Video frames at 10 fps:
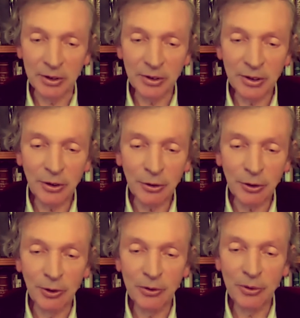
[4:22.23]
and this is
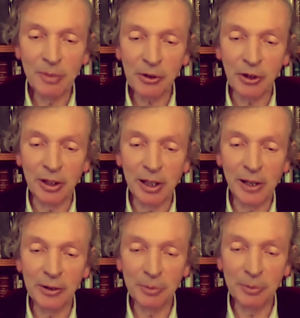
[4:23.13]
called the missing
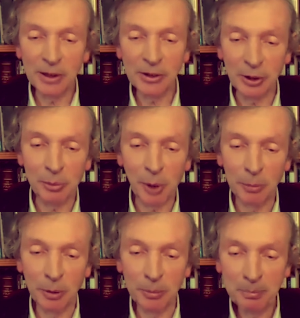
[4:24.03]
heritability
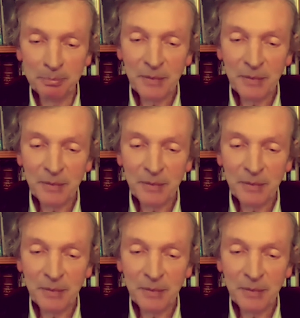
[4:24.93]
problem.